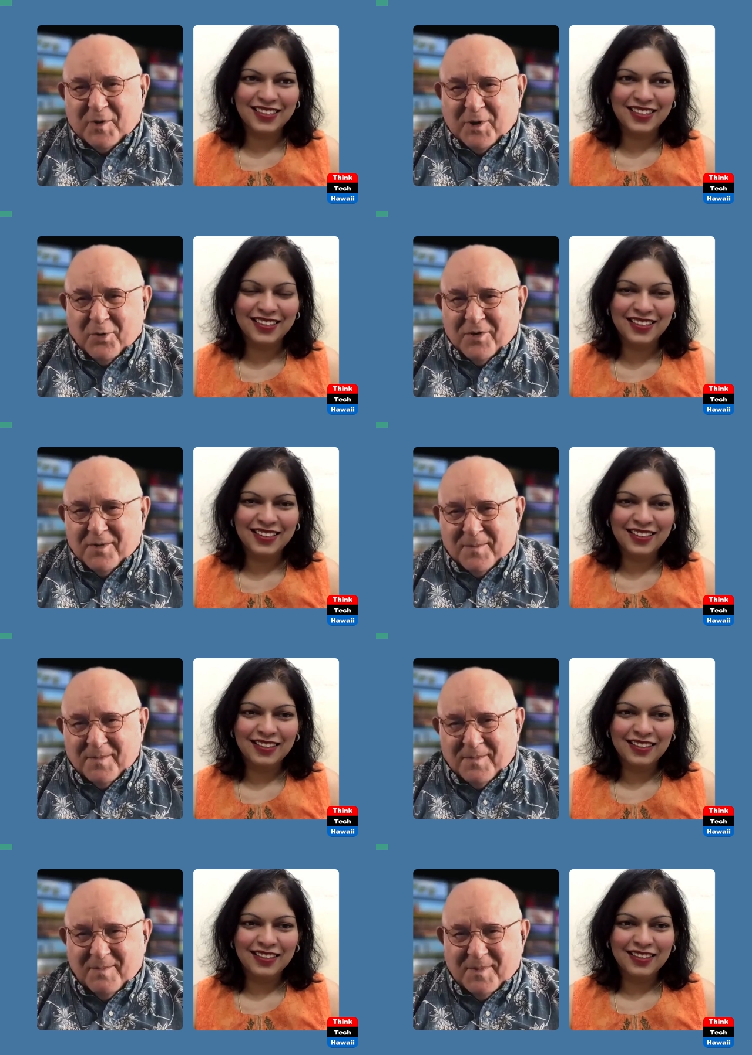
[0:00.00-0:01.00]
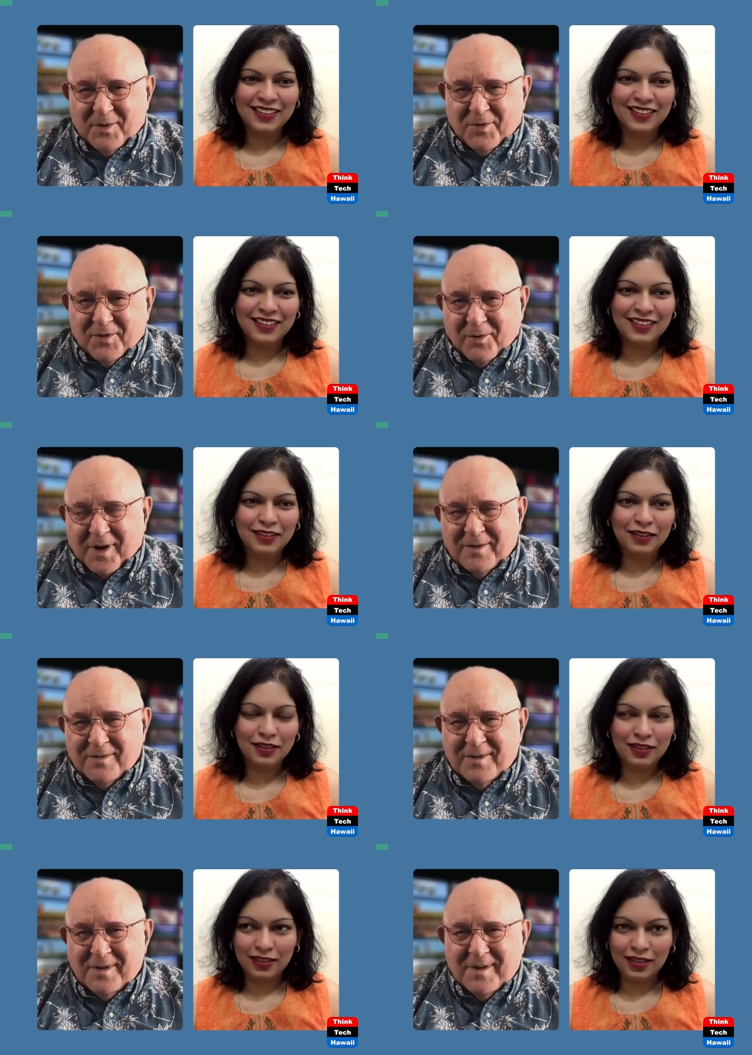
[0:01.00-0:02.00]
Speaker 1: below the below the
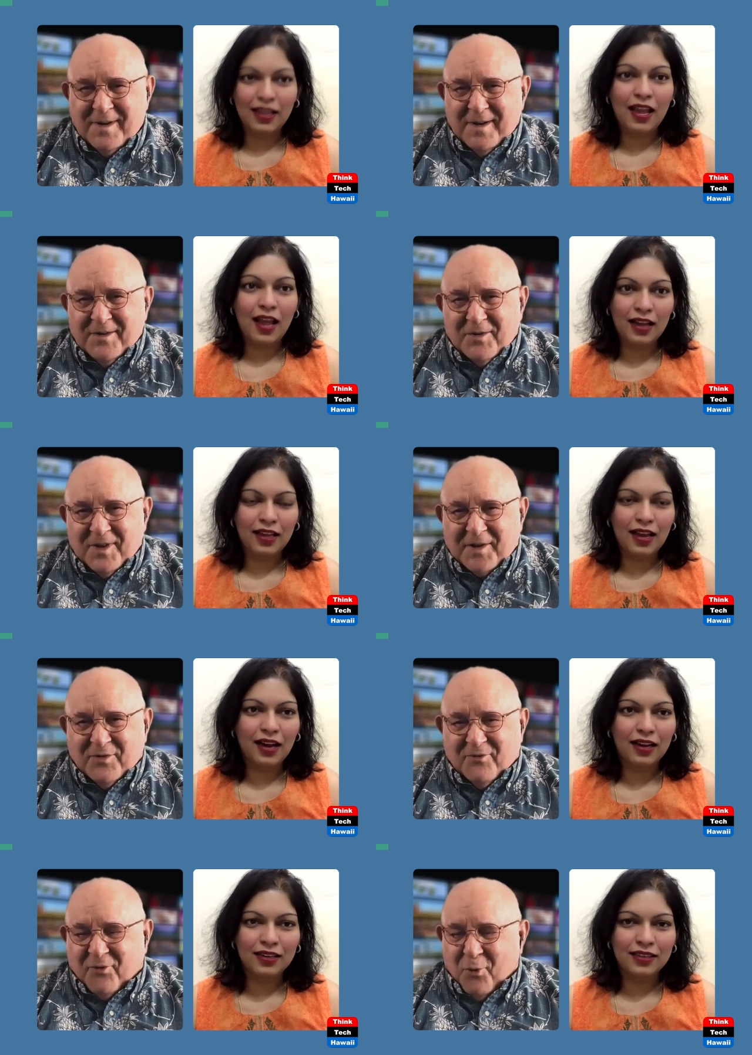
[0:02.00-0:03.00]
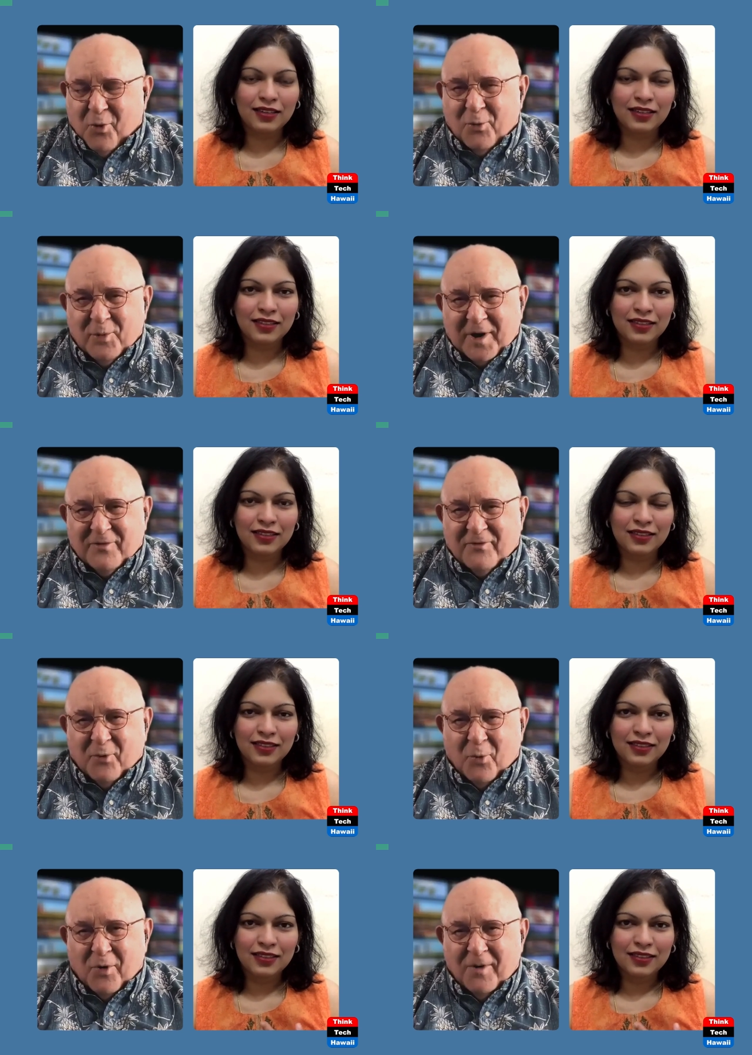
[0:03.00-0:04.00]
ground. So that's four. We got
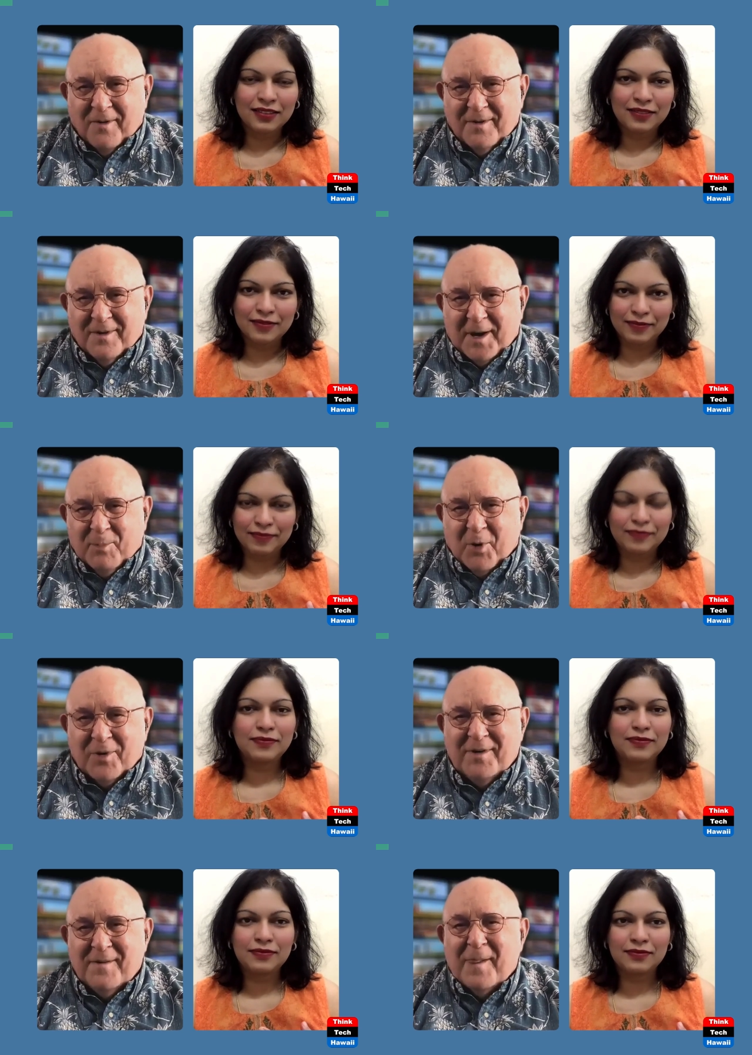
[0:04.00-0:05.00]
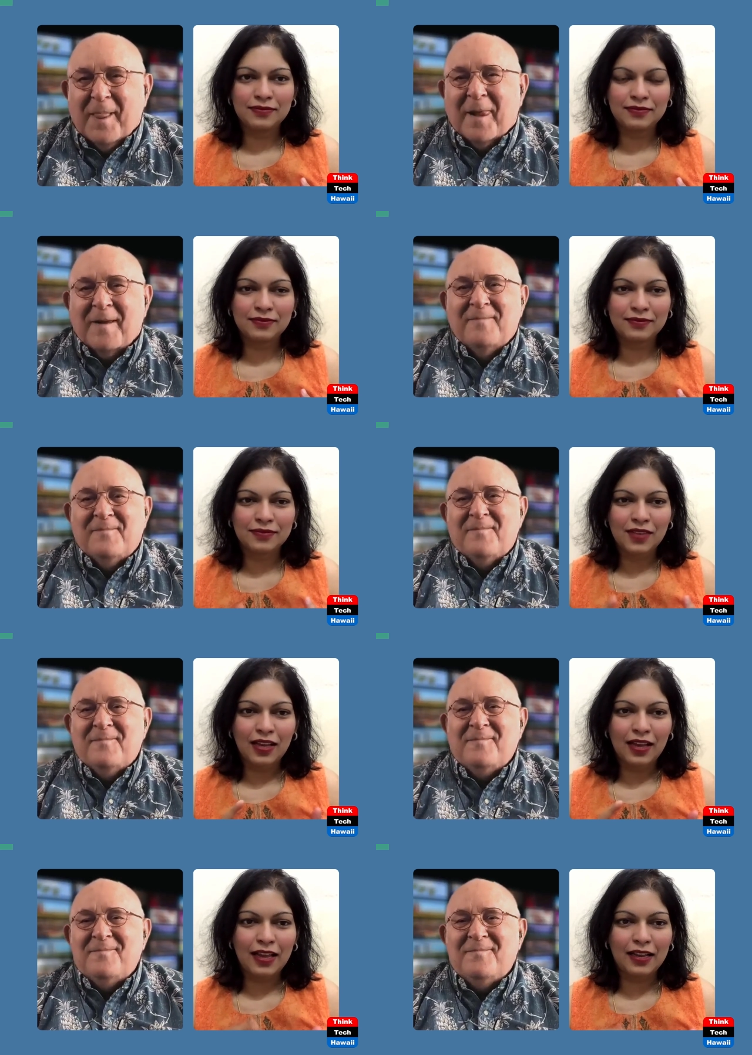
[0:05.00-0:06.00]
four. Keep going.
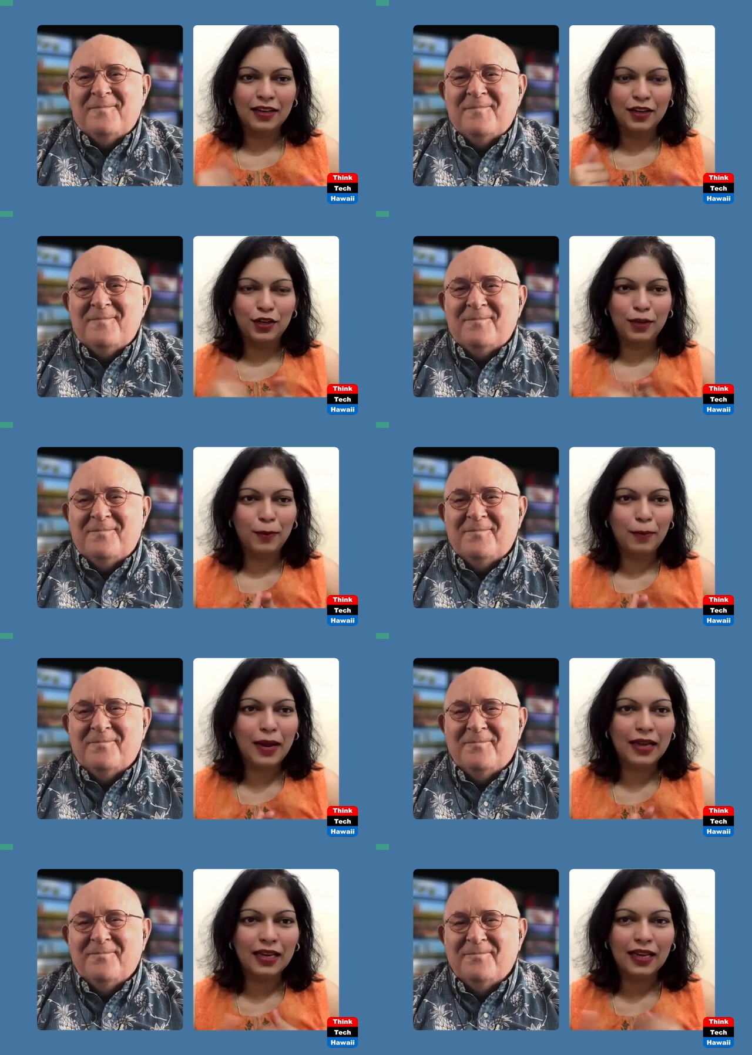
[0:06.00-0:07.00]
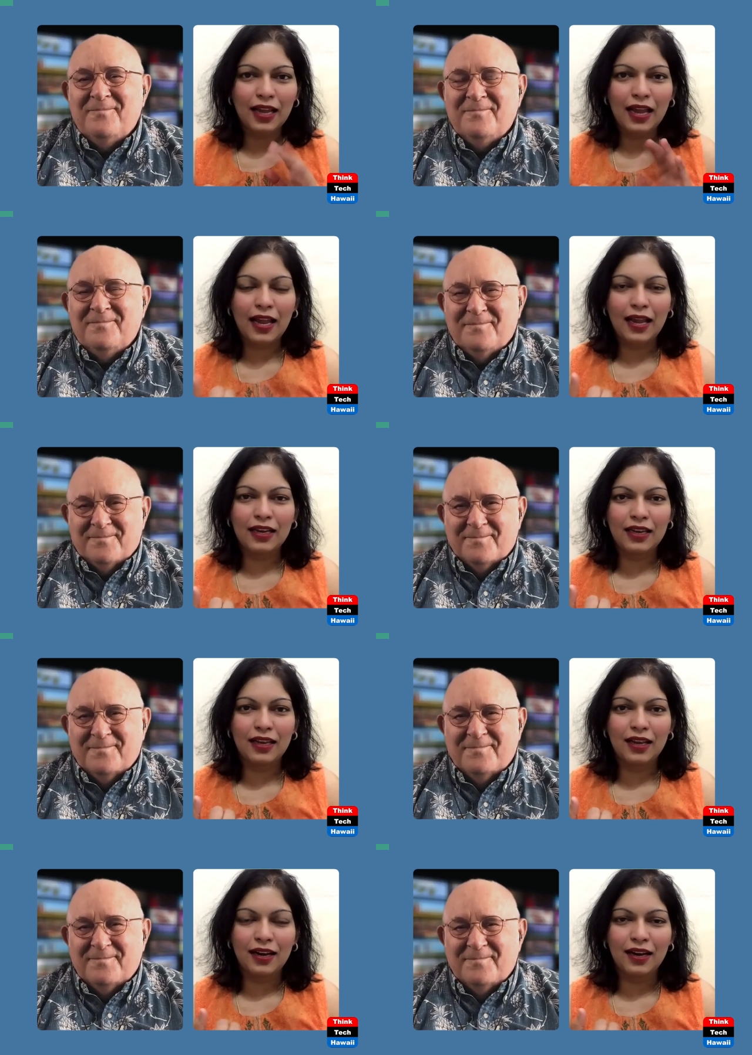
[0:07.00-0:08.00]
Speaker 2: And diplomatic
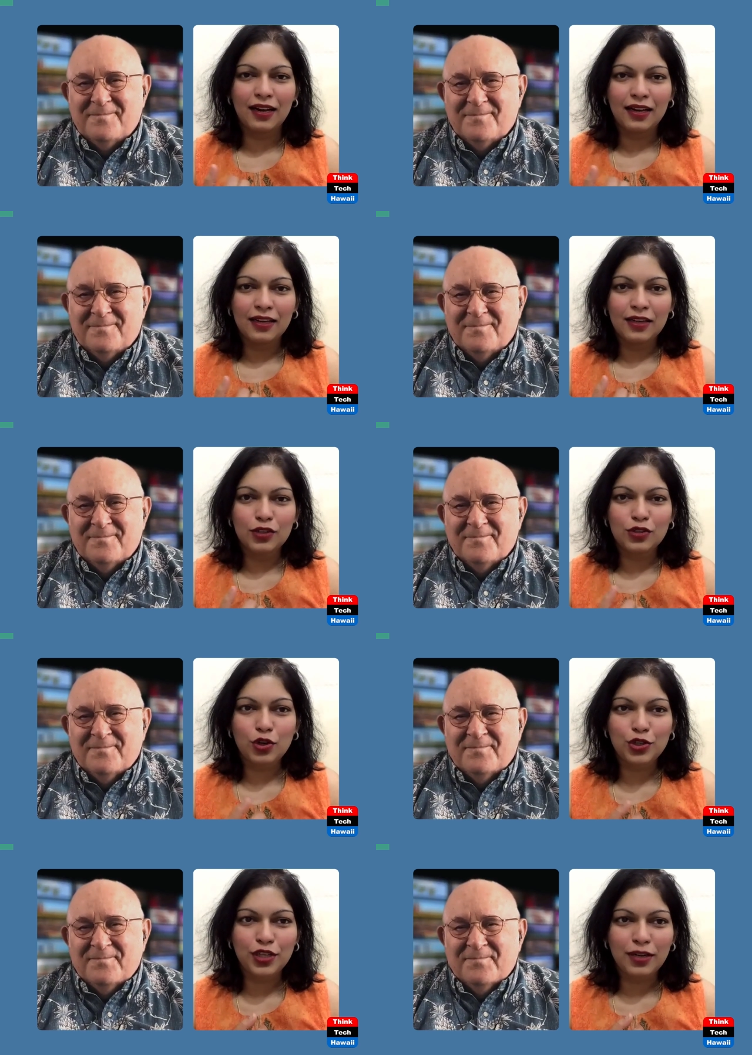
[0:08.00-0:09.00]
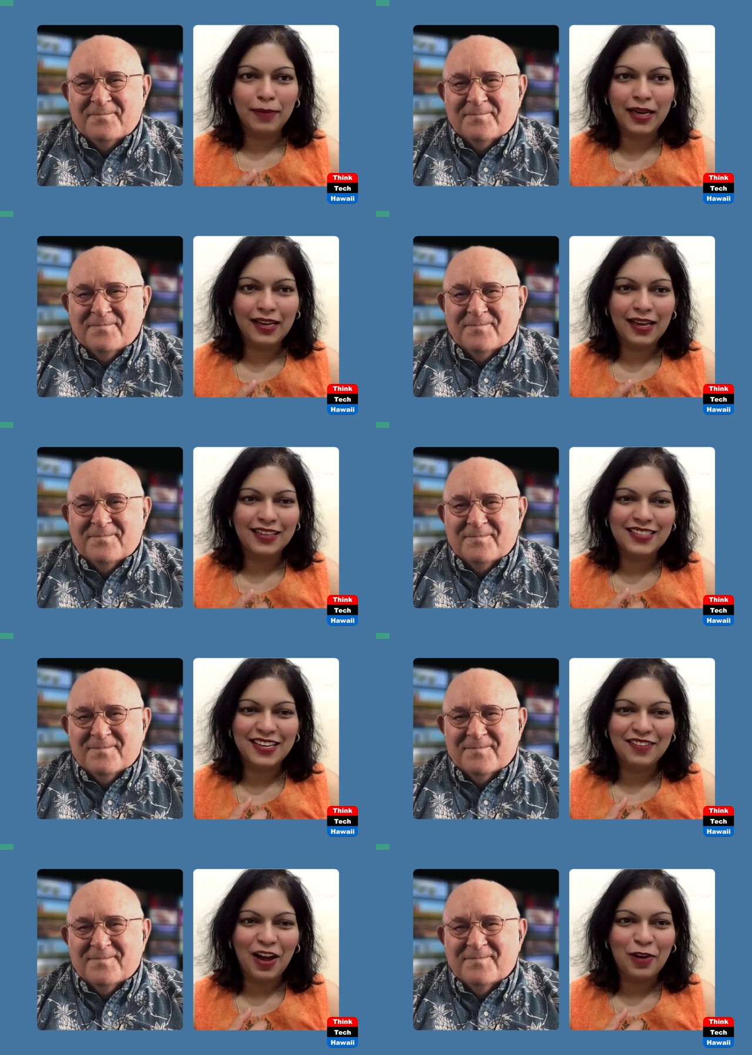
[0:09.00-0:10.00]
and uh, social media,
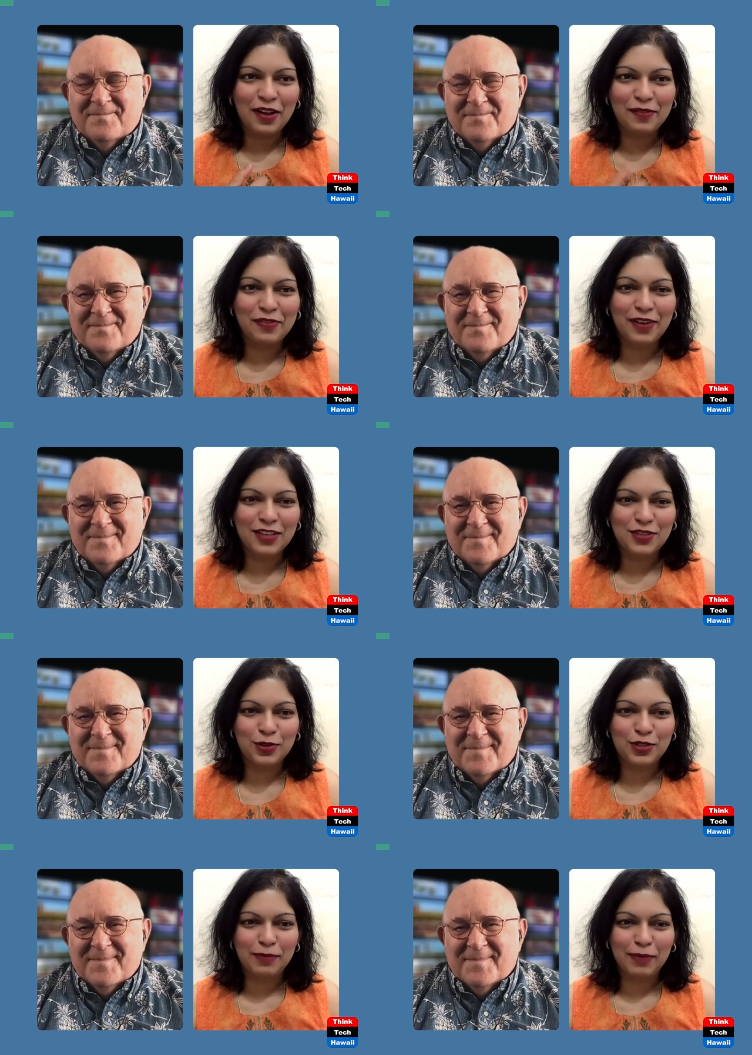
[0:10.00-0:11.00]
Dave. How can we forget social